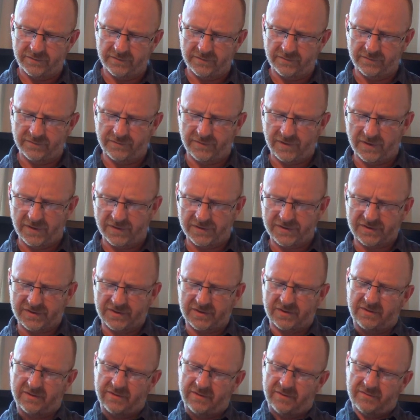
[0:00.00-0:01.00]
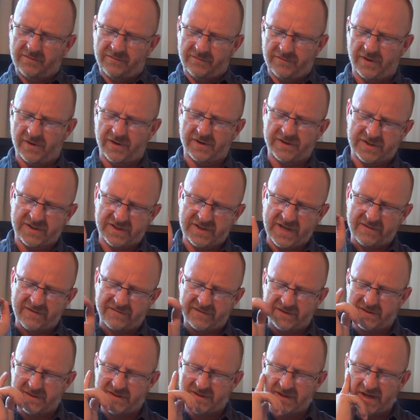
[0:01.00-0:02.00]
Verse verse
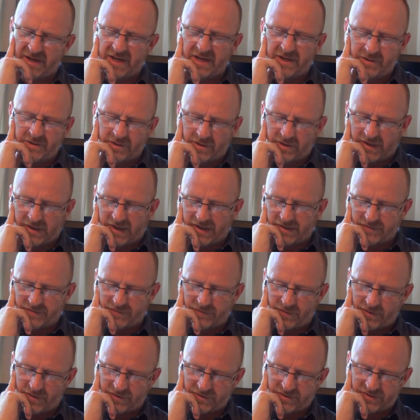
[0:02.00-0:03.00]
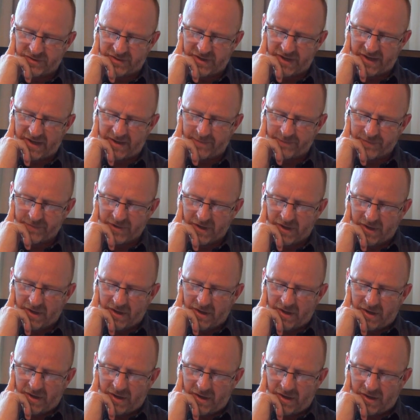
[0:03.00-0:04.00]
seventeen, the last verse there.
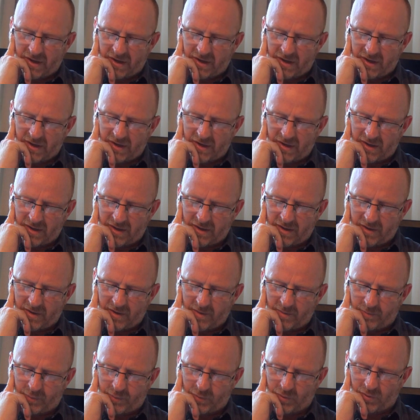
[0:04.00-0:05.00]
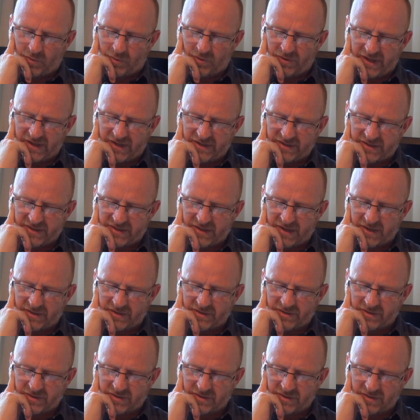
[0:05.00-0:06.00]
Uh, Paul then
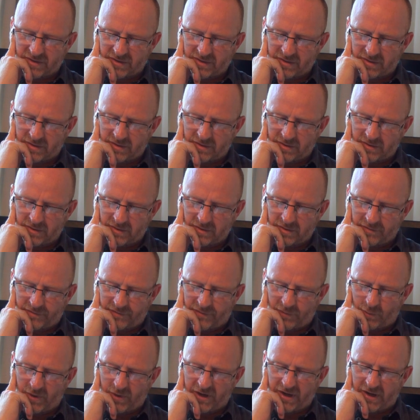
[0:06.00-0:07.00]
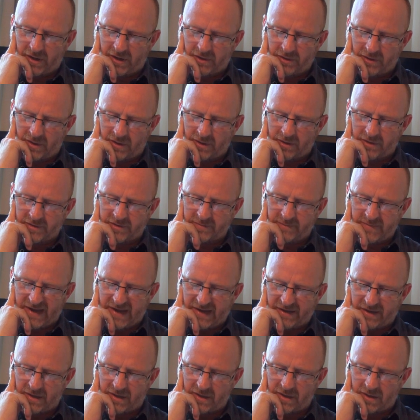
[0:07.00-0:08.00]
says, "For we are not as
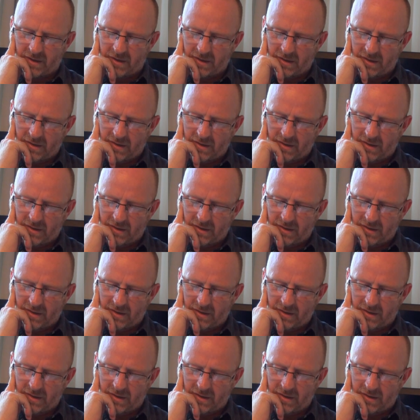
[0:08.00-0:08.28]
many."